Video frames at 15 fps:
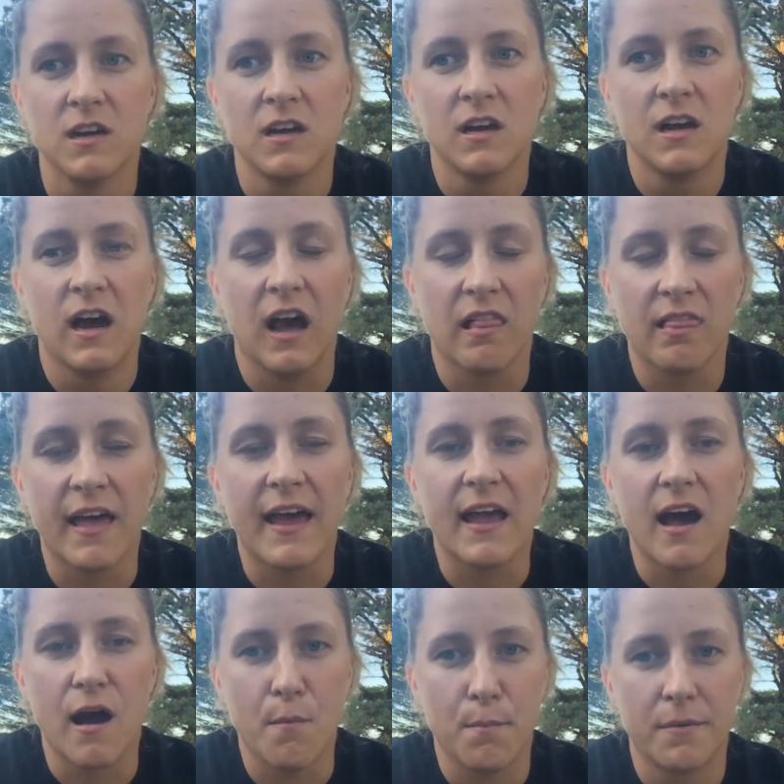a leg
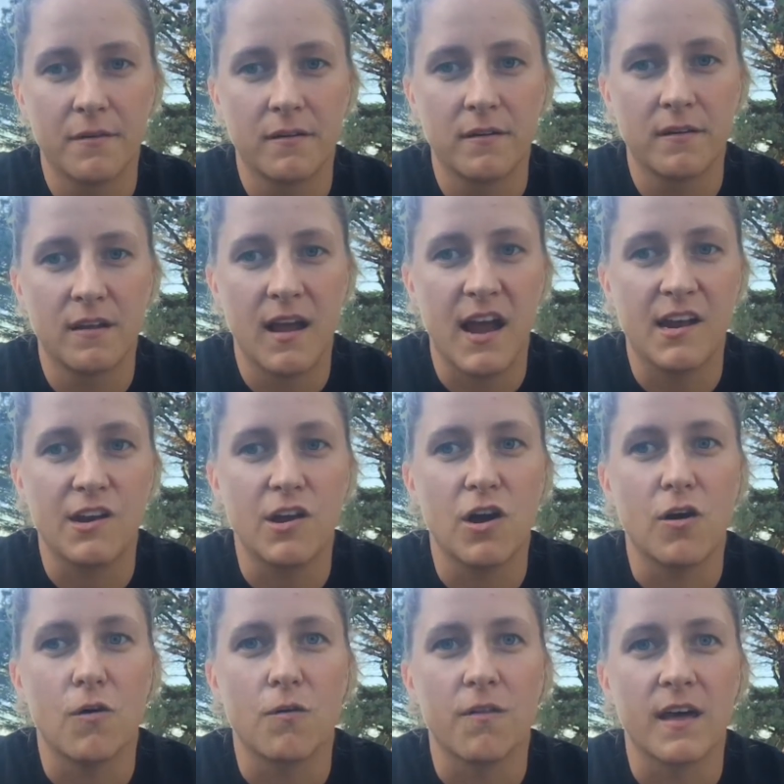up and
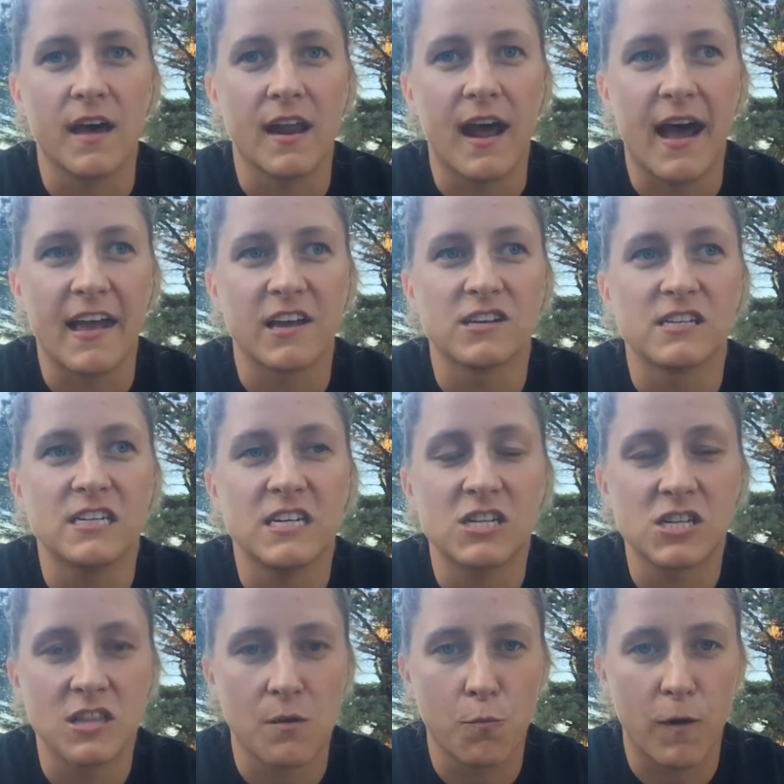know that I could
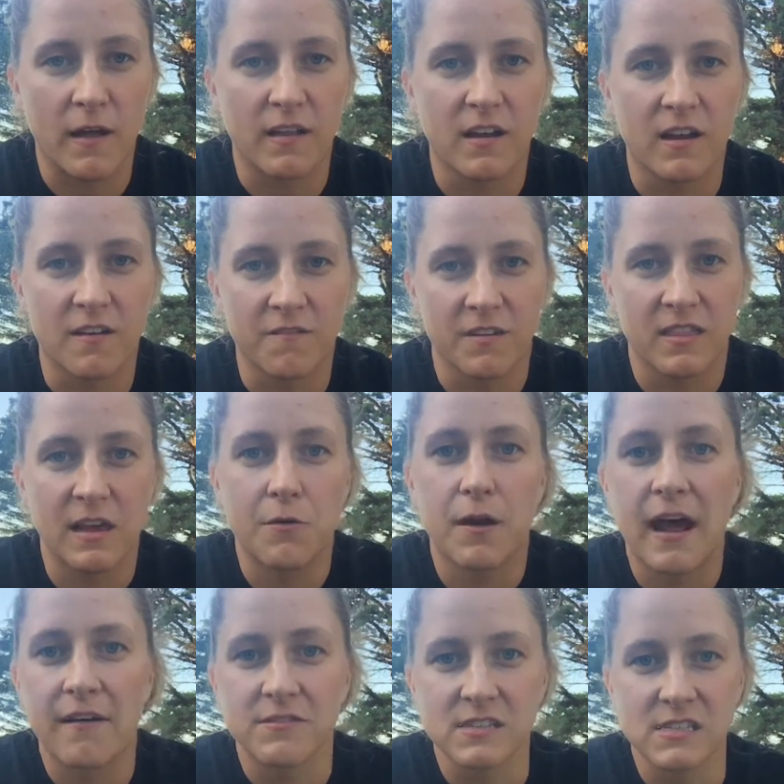teach them well enough that they would
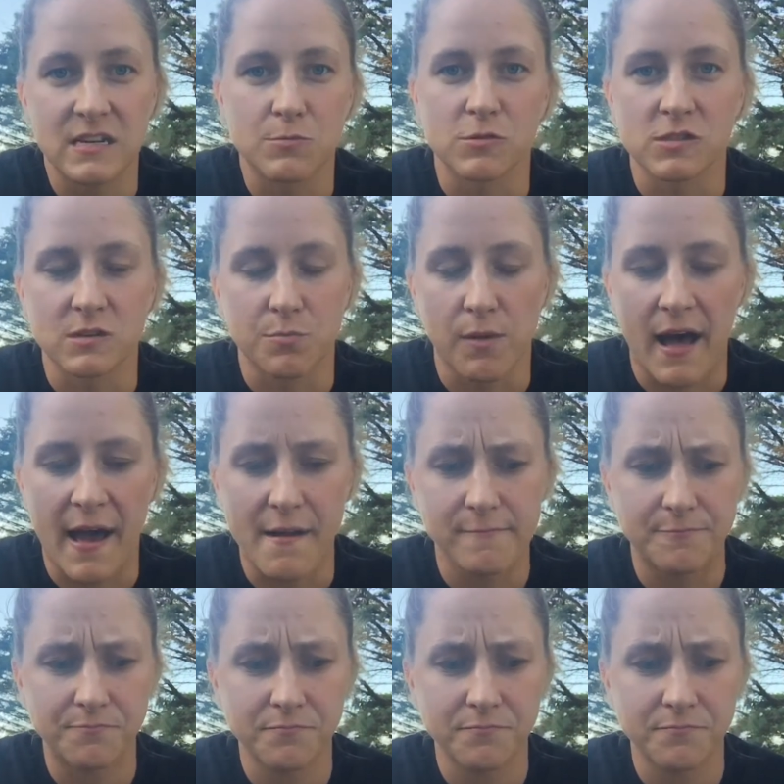have a stable supply.